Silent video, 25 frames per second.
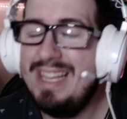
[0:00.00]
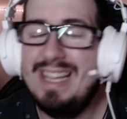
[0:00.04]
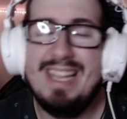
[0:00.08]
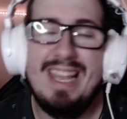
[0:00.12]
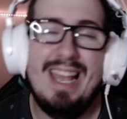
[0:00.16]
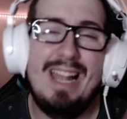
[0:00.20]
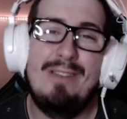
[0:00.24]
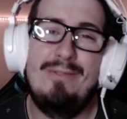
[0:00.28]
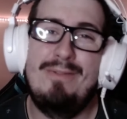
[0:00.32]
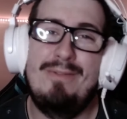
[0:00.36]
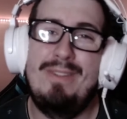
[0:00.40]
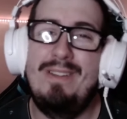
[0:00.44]

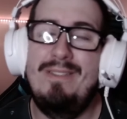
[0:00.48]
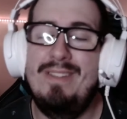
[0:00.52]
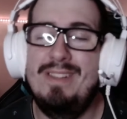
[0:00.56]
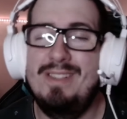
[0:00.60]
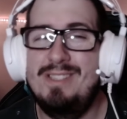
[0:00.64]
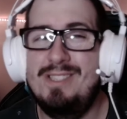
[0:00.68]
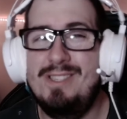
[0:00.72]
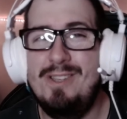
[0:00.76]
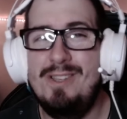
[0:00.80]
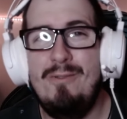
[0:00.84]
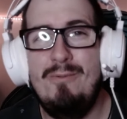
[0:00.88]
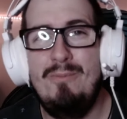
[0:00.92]
Hell, we even
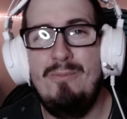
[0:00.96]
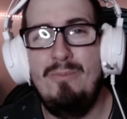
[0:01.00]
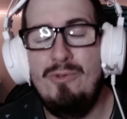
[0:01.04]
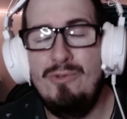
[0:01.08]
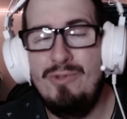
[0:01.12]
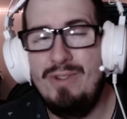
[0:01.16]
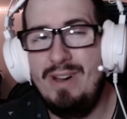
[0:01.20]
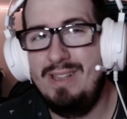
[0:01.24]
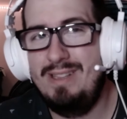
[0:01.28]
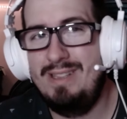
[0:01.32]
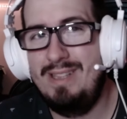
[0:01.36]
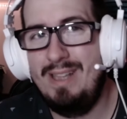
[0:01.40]
saw
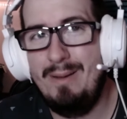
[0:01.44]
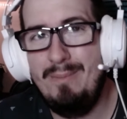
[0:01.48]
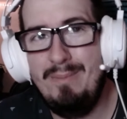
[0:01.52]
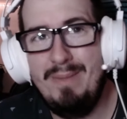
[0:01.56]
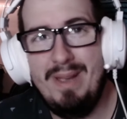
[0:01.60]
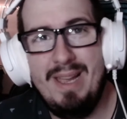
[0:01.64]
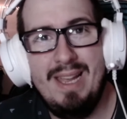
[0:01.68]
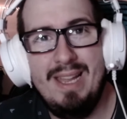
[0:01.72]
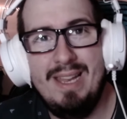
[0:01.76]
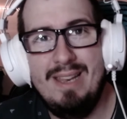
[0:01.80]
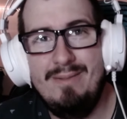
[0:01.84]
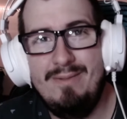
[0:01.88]
Murata,
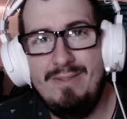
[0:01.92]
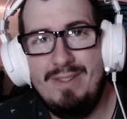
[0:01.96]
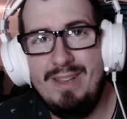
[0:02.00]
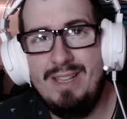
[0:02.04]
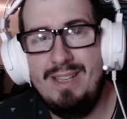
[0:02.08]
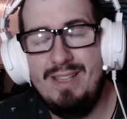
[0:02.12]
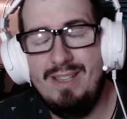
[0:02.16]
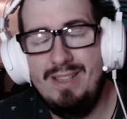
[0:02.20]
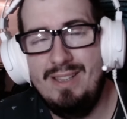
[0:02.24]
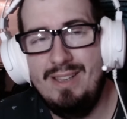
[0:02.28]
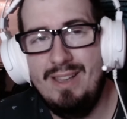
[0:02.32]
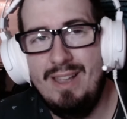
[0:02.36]
man. We
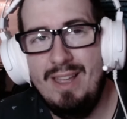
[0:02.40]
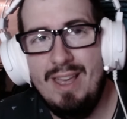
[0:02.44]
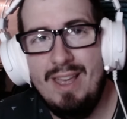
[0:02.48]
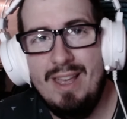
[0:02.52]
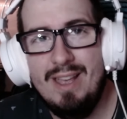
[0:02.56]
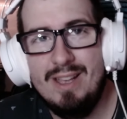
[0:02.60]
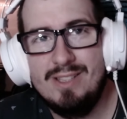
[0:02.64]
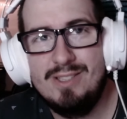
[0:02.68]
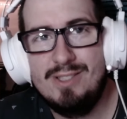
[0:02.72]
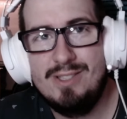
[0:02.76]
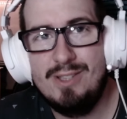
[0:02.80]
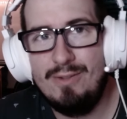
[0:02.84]

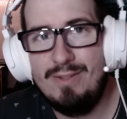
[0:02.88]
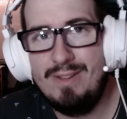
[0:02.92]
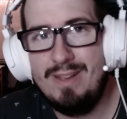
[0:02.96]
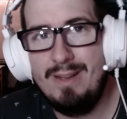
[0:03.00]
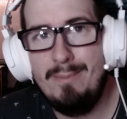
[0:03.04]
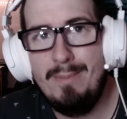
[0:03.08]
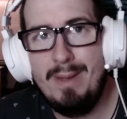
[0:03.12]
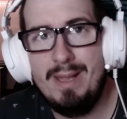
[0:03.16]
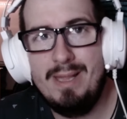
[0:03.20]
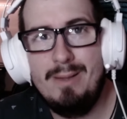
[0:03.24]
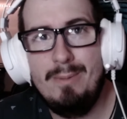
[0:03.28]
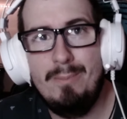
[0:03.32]
saw
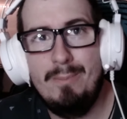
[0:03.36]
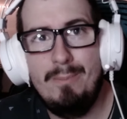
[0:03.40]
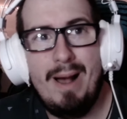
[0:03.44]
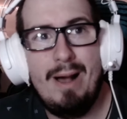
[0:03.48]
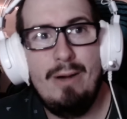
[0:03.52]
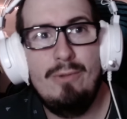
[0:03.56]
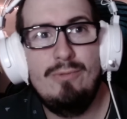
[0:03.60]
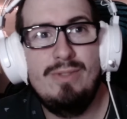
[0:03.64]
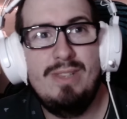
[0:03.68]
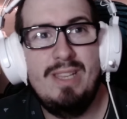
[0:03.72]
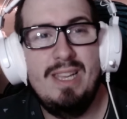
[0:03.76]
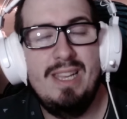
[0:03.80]
him at
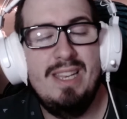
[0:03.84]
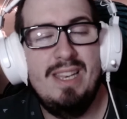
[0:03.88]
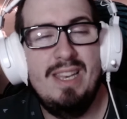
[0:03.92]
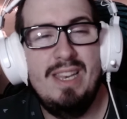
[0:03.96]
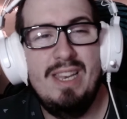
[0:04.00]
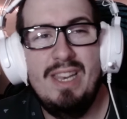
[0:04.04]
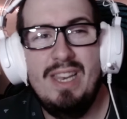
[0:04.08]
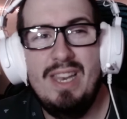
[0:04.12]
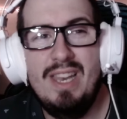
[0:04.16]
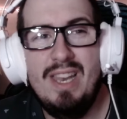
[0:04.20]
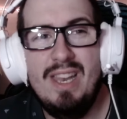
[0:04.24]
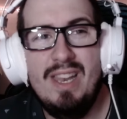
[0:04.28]

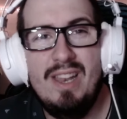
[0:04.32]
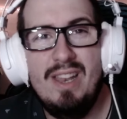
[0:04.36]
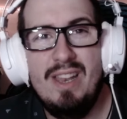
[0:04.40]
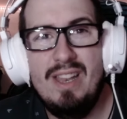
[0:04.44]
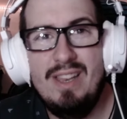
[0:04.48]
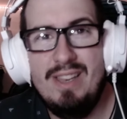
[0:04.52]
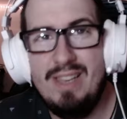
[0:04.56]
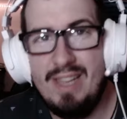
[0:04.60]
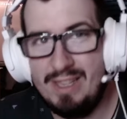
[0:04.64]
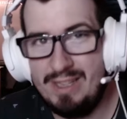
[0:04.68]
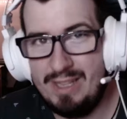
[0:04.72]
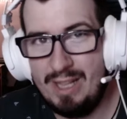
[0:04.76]
Mountain
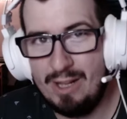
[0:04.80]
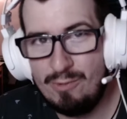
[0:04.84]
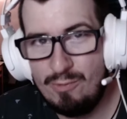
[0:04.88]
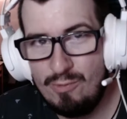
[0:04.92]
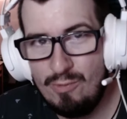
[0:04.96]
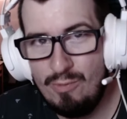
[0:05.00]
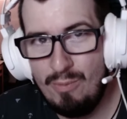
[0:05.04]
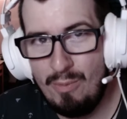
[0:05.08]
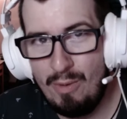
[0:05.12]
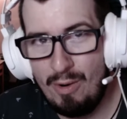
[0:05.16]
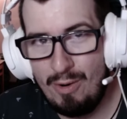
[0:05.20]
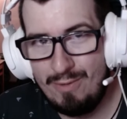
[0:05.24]

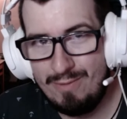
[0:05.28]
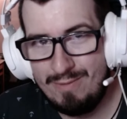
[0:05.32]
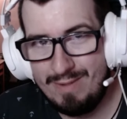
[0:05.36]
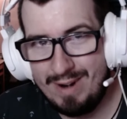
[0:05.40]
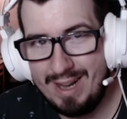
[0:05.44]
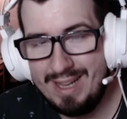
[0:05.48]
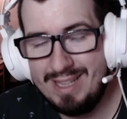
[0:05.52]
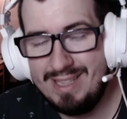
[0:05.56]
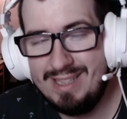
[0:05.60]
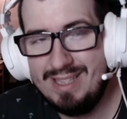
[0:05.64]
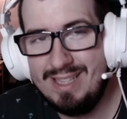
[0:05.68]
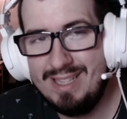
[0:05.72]
Natagumo,
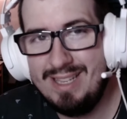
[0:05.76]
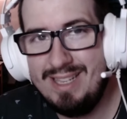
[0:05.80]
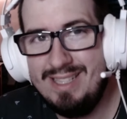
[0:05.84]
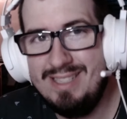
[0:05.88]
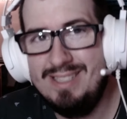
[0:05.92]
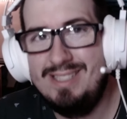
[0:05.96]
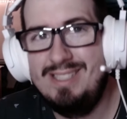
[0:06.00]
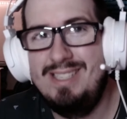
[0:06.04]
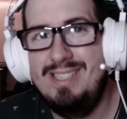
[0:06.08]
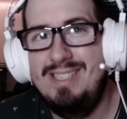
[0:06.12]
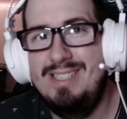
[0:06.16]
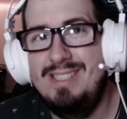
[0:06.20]
right? In
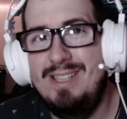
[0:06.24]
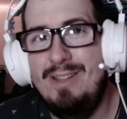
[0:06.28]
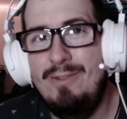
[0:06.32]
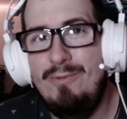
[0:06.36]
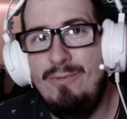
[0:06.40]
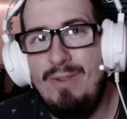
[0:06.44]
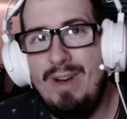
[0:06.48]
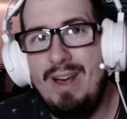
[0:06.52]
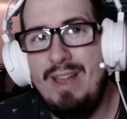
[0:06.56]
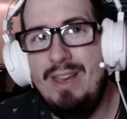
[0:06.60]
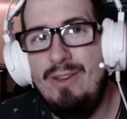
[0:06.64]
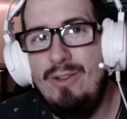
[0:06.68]
season
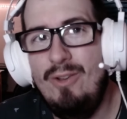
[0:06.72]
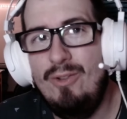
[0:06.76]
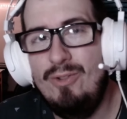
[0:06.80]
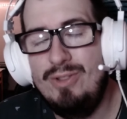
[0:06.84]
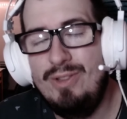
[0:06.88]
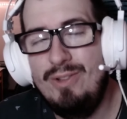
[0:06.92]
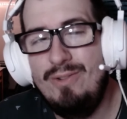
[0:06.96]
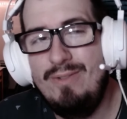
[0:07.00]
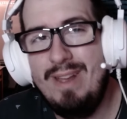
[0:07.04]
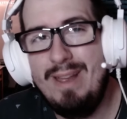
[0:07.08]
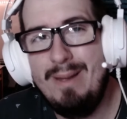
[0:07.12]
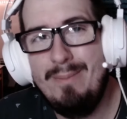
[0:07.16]
one, all
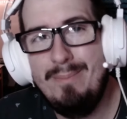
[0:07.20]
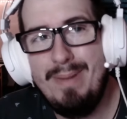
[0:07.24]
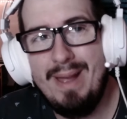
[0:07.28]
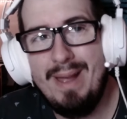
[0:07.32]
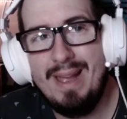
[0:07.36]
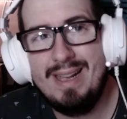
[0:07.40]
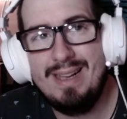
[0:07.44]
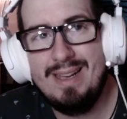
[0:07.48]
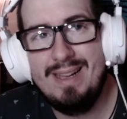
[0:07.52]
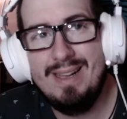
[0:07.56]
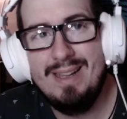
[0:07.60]
the way back